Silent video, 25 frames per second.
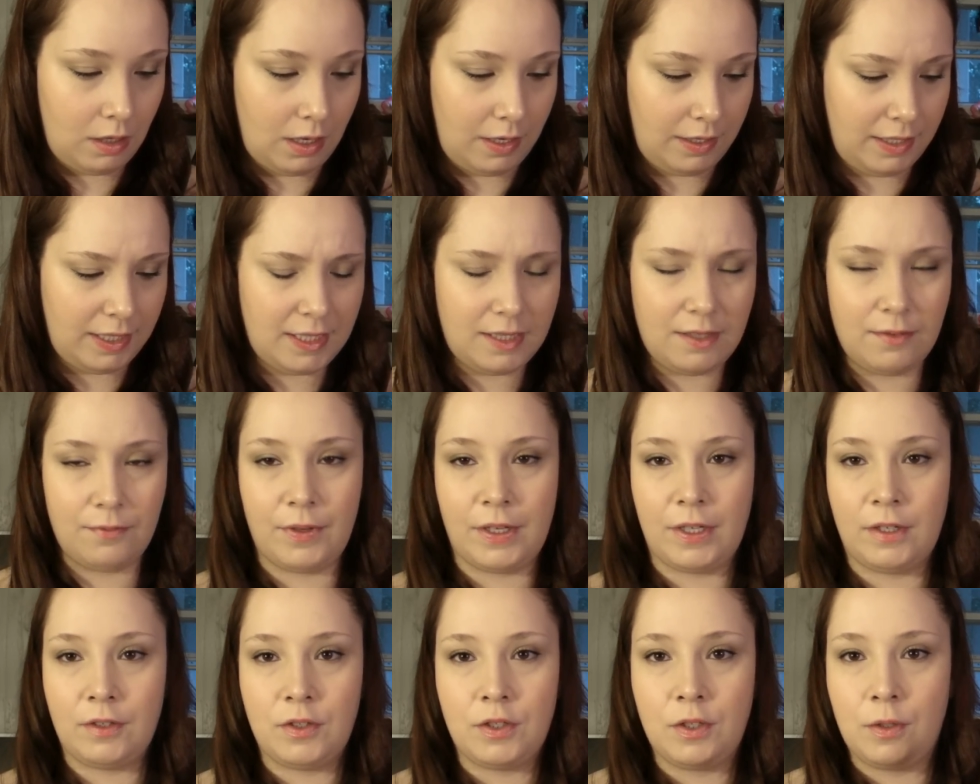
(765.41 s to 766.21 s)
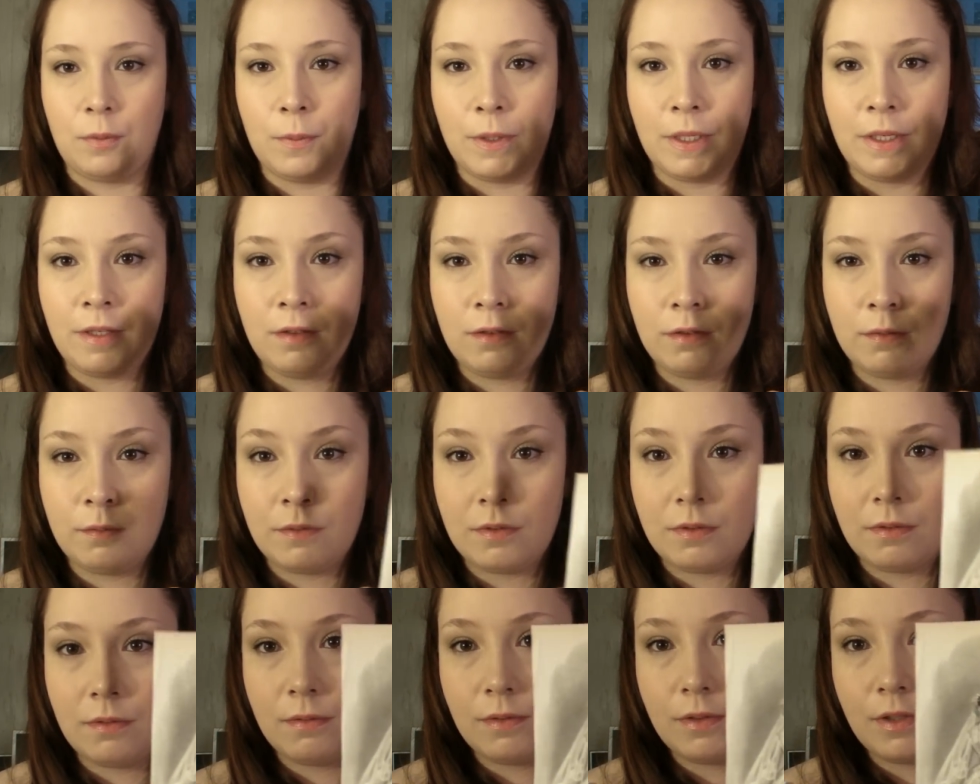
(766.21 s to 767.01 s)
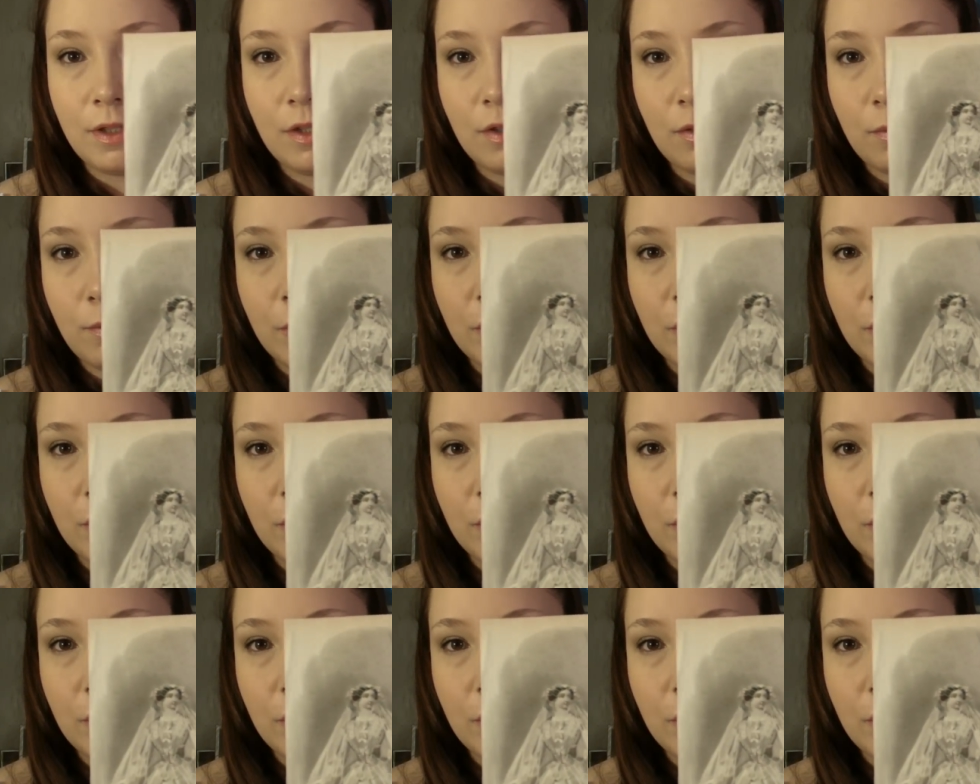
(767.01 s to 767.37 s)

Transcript: I like the veil too, but I don't so